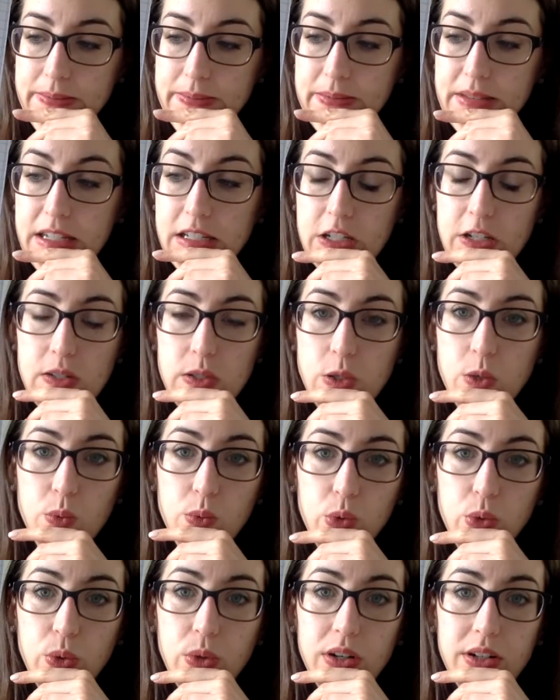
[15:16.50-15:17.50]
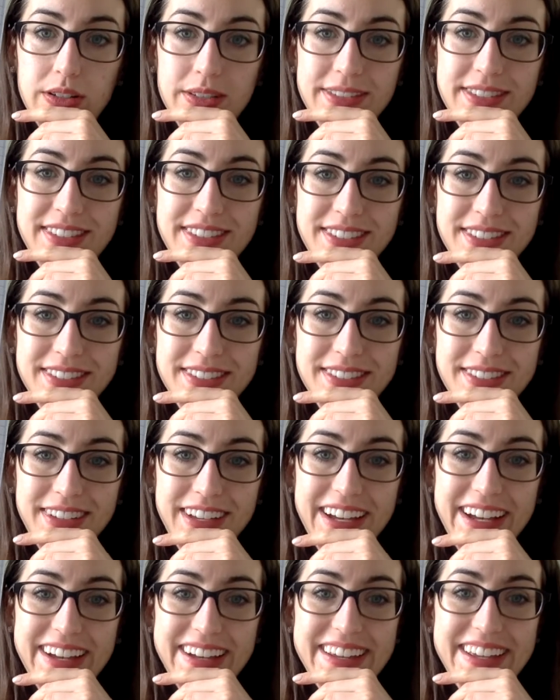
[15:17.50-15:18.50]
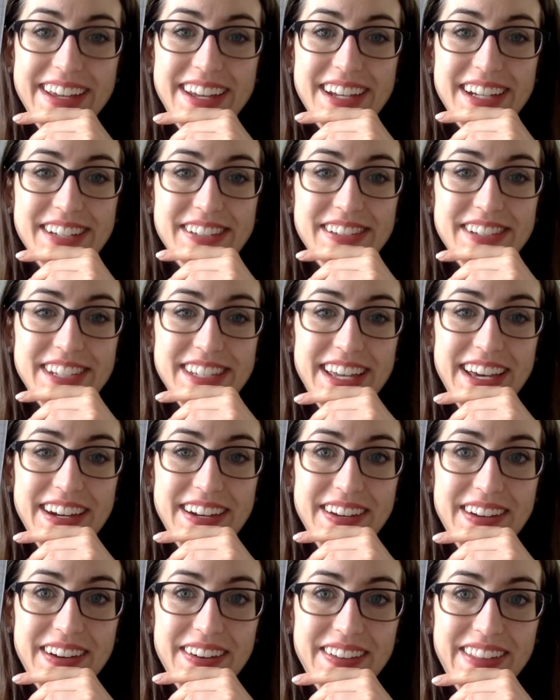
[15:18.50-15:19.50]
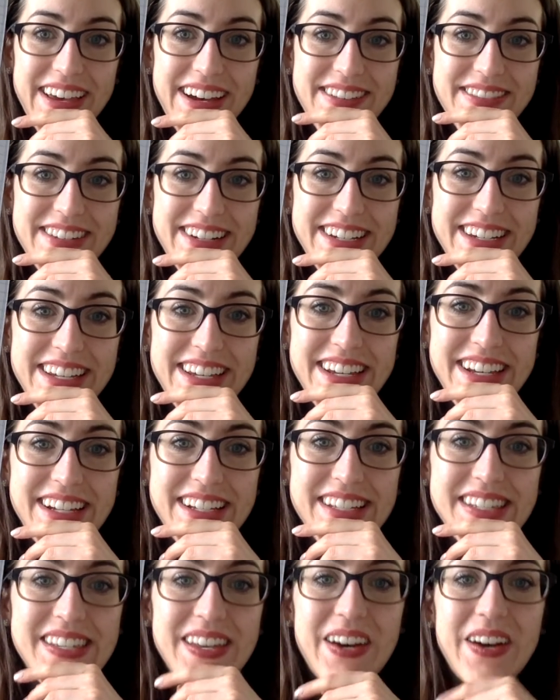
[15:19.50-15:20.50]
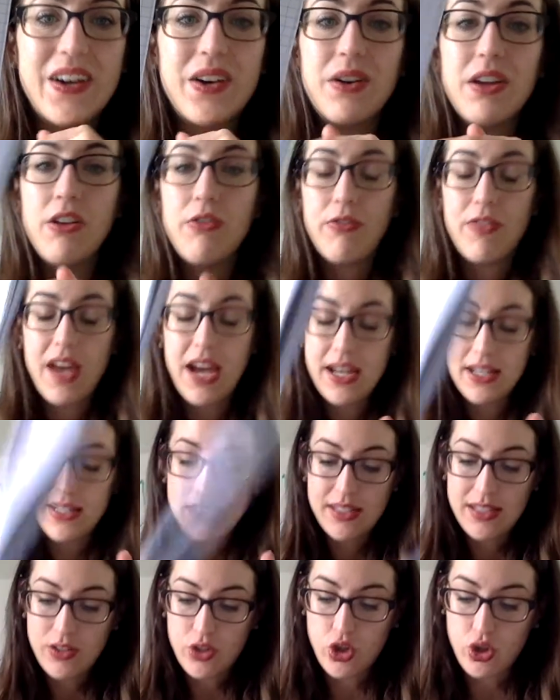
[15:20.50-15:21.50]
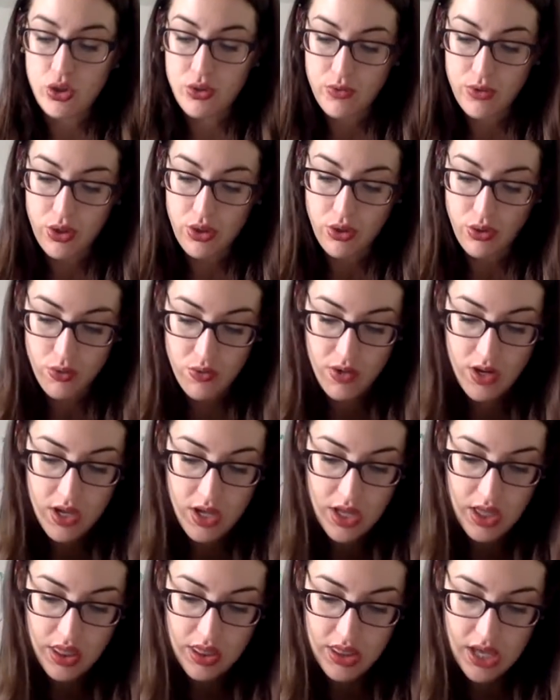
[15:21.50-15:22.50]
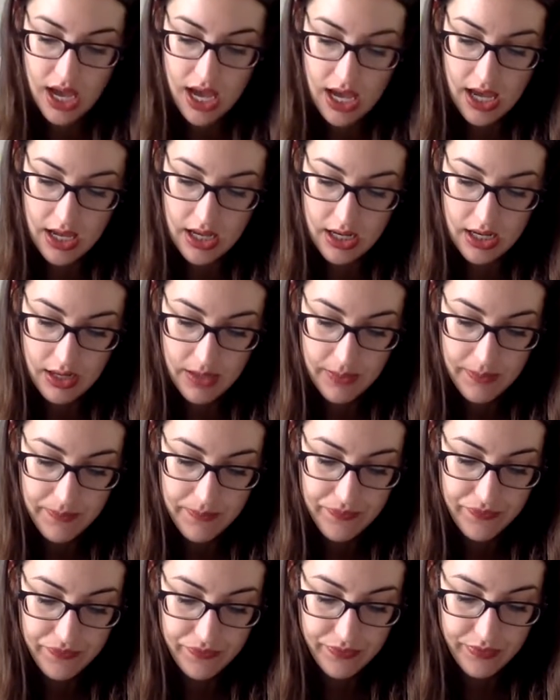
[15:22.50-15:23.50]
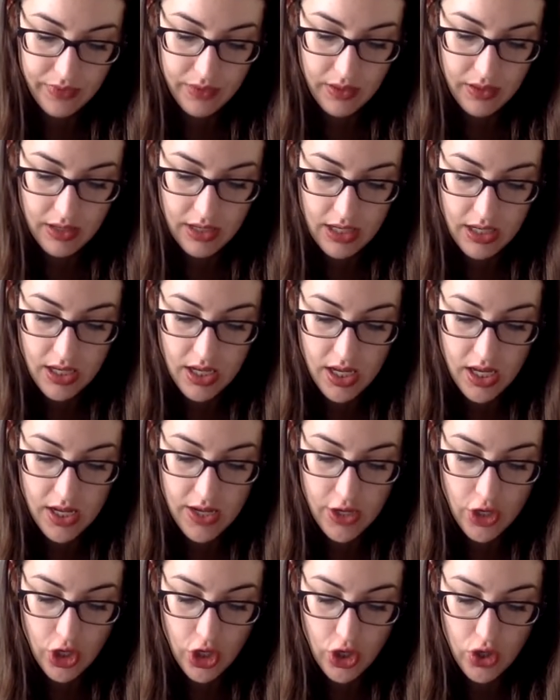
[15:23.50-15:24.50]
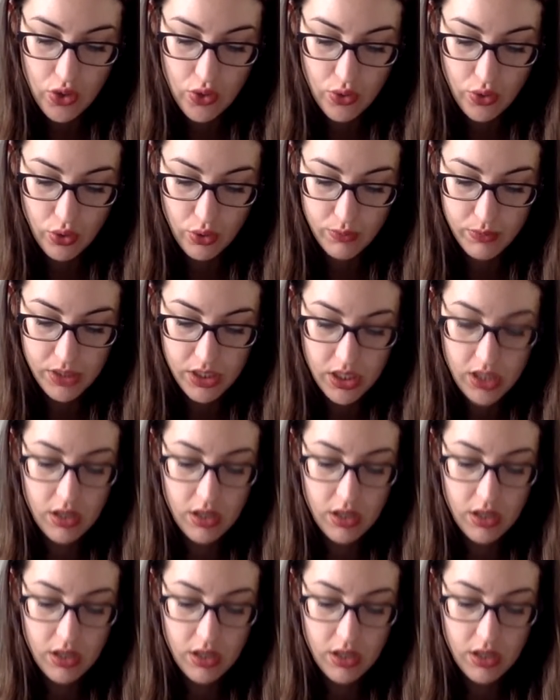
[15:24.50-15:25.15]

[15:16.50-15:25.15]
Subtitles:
it's just a rule, okay? We just got to know that one. So if that's true, then e cubed,